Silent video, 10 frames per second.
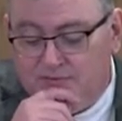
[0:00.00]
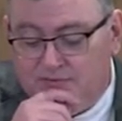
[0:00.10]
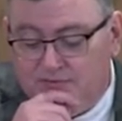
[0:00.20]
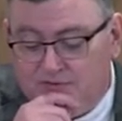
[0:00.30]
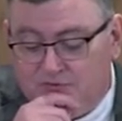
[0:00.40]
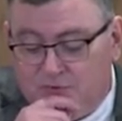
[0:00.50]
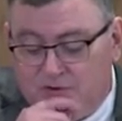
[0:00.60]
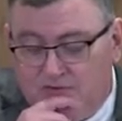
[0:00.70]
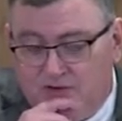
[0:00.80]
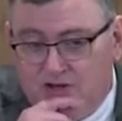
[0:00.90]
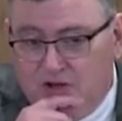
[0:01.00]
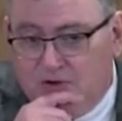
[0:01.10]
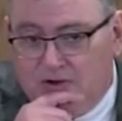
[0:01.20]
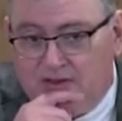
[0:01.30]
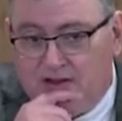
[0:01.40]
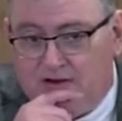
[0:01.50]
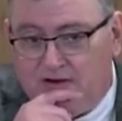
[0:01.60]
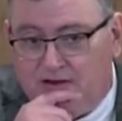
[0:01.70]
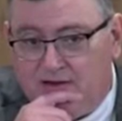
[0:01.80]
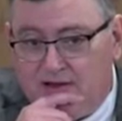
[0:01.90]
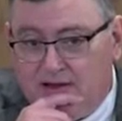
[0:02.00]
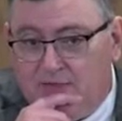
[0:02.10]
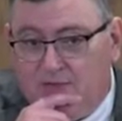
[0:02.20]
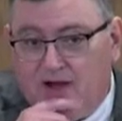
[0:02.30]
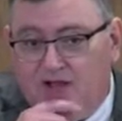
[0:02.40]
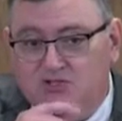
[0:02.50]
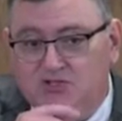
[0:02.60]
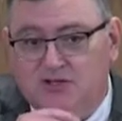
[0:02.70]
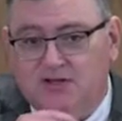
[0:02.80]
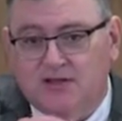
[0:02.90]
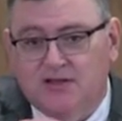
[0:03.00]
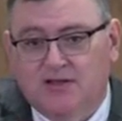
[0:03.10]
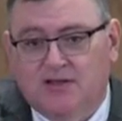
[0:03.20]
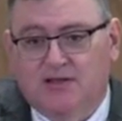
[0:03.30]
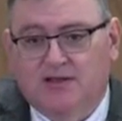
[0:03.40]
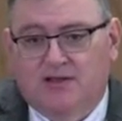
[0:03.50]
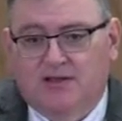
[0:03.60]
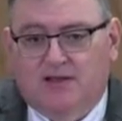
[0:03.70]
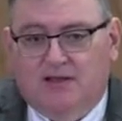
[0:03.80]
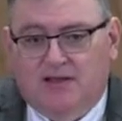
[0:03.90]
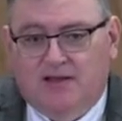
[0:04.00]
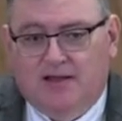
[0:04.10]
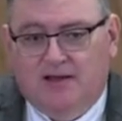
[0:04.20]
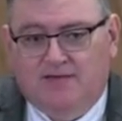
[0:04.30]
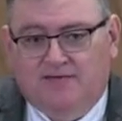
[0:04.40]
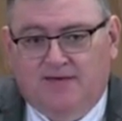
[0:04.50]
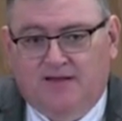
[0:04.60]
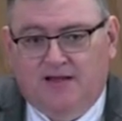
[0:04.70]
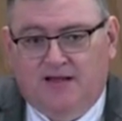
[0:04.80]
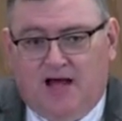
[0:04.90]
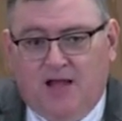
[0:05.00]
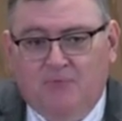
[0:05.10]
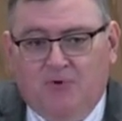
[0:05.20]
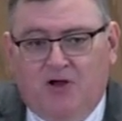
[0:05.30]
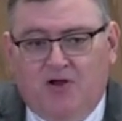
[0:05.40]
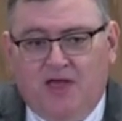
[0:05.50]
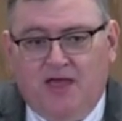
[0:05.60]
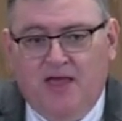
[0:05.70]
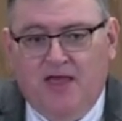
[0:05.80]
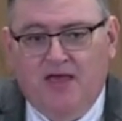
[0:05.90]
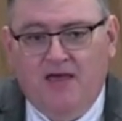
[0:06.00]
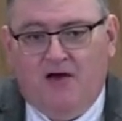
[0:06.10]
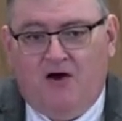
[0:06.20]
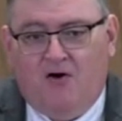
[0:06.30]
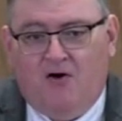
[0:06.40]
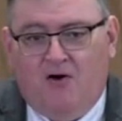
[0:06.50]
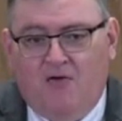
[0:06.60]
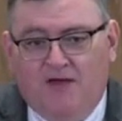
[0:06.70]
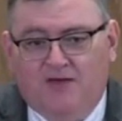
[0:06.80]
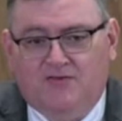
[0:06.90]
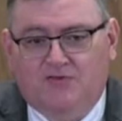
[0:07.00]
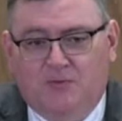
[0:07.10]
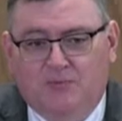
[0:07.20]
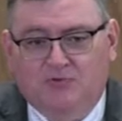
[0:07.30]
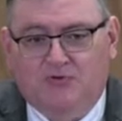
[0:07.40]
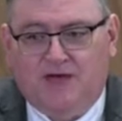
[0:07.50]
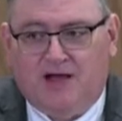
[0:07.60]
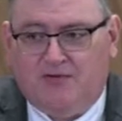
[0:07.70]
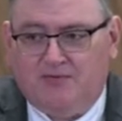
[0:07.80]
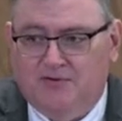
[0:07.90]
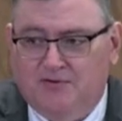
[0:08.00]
just one video on there, and he watched it, and he said, God brought all that scripture out.